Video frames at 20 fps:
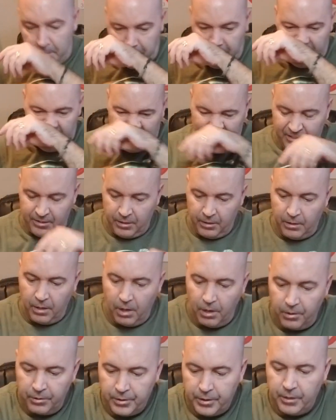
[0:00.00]
to make this a
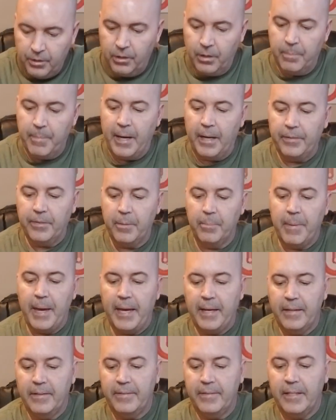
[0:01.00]
long deal about the
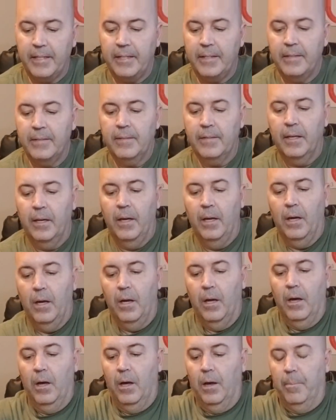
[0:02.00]
magazines,
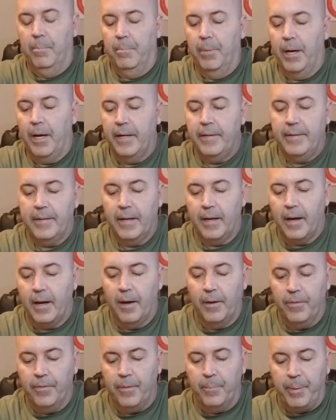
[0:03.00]
but
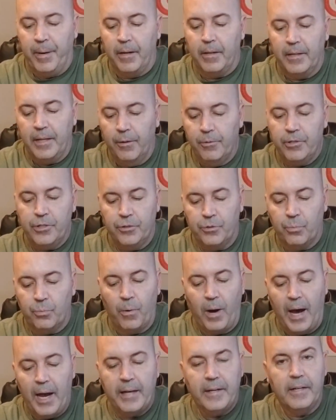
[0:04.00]
apparently they were just
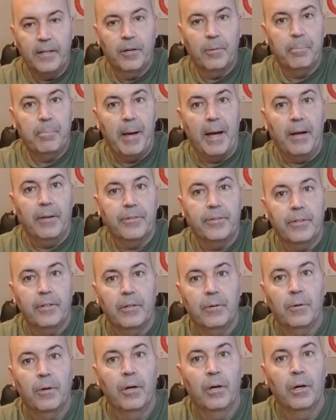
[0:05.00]
riding here,
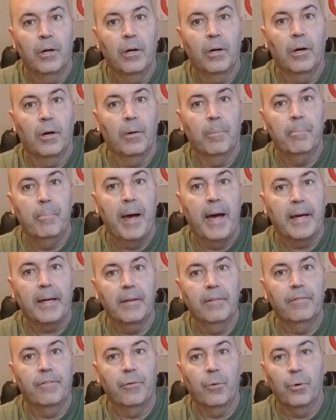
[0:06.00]
bouncing back
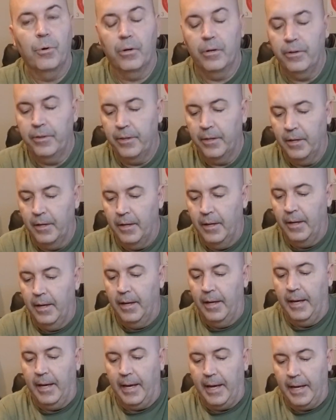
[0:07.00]
and forth,
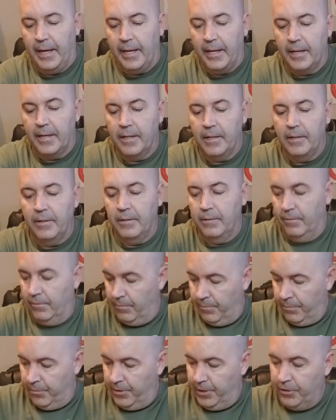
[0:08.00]
and
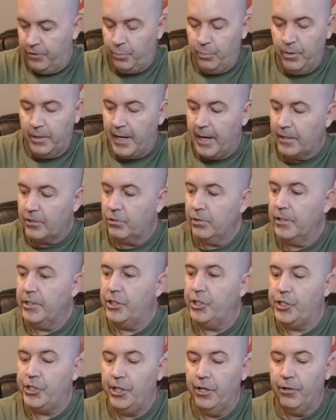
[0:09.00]
this one actually
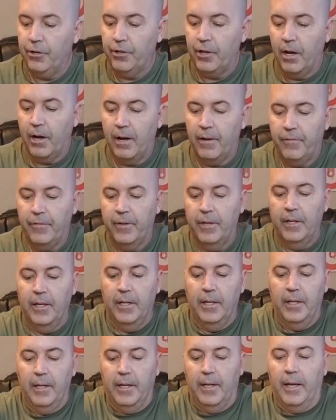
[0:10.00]
sheared off,
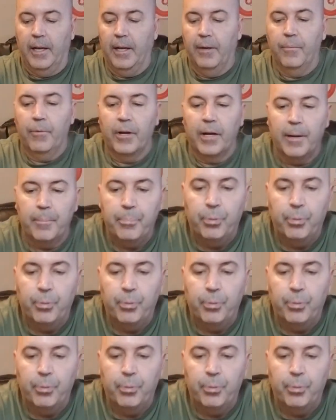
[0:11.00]
and when I